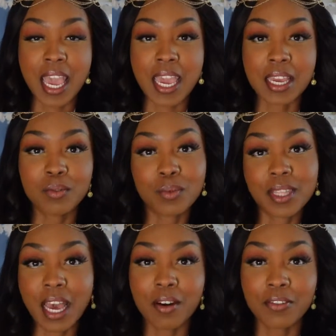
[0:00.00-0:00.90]
And
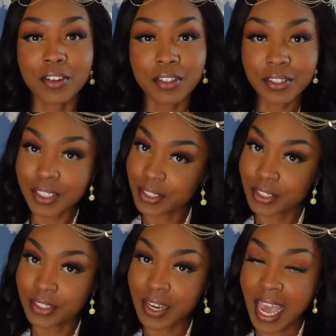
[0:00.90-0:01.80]
without further ado,
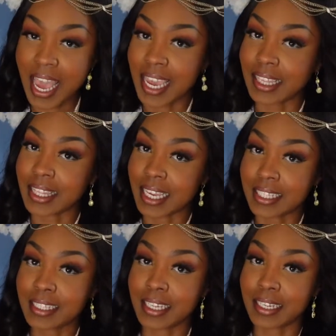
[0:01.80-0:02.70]

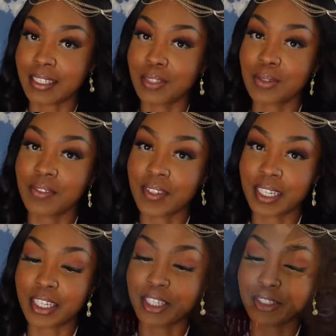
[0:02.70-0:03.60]
let's get into the
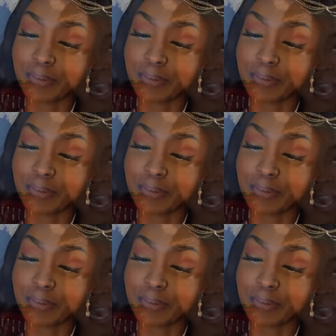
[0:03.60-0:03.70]
video.